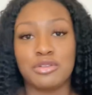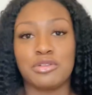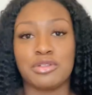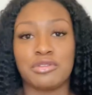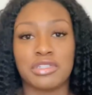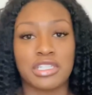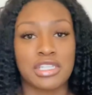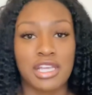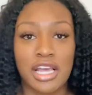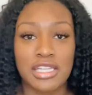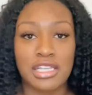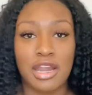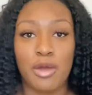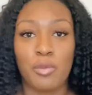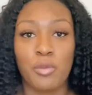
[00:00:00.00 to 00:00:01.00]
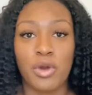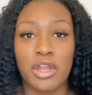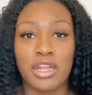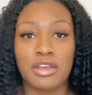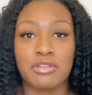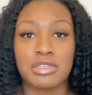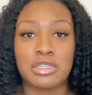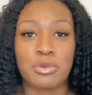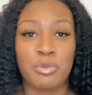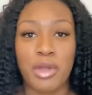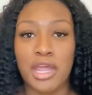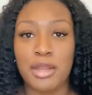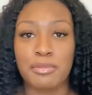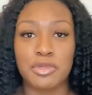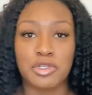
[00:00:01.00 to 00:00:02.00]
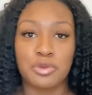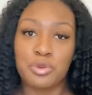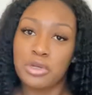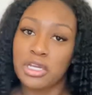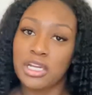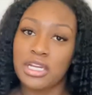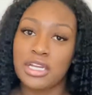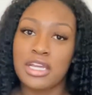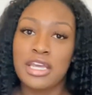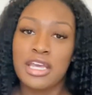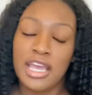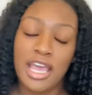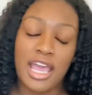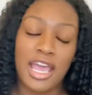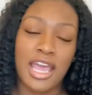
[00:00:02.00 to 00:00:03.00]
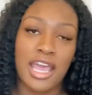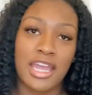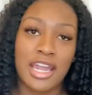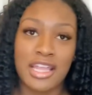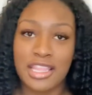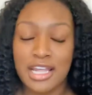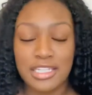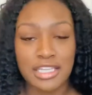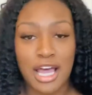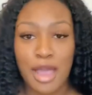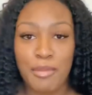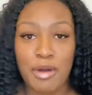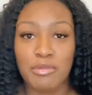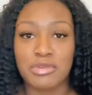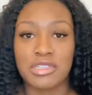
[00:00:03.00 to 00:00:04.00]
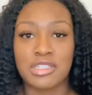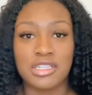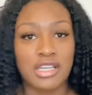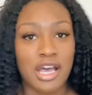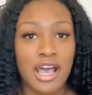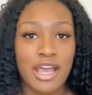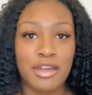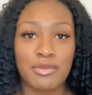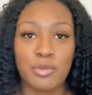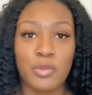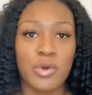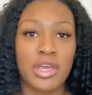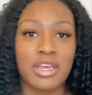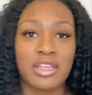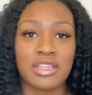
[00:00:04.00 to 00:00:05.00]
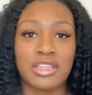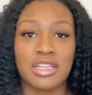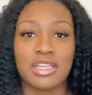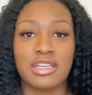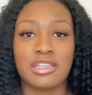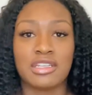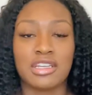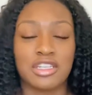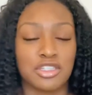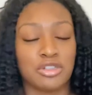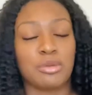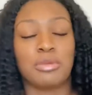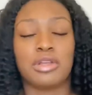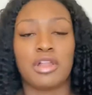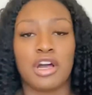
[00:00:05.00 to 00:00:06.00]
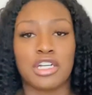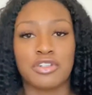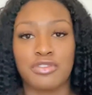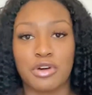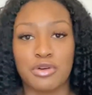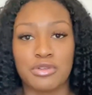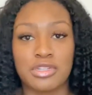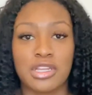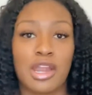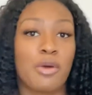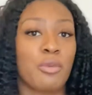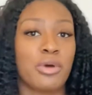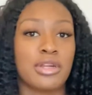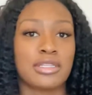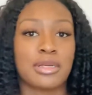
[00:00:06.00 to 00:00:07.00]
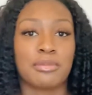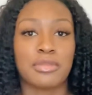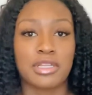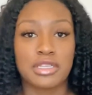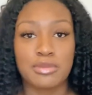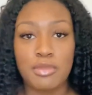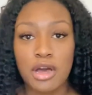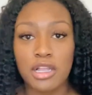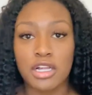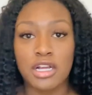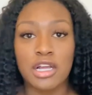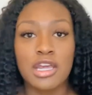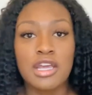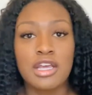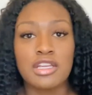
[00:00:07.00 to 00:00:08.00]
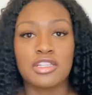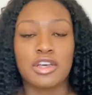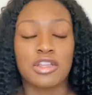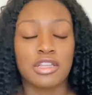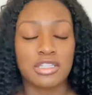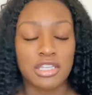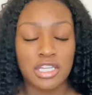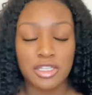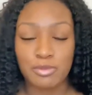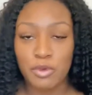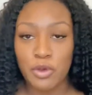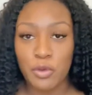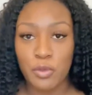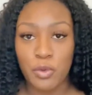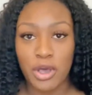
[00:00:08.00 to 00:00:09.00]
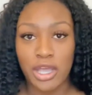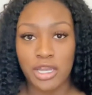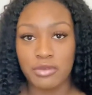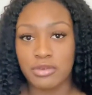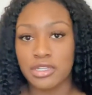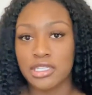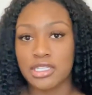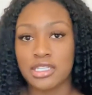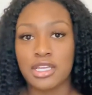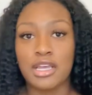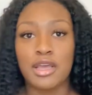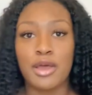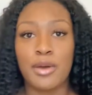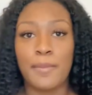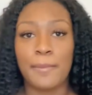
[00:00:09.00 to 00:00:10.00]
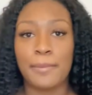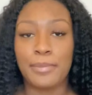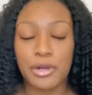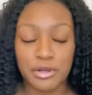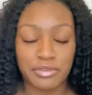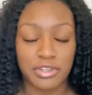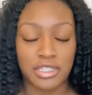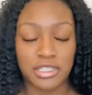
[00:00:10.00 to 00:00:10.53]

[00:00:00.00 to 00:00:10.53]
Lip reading: It was the size that I wanted. It was the right in between. And at that time, I was done with the extremely large phones and I wanted something smaller. So the 6.1 was perfect.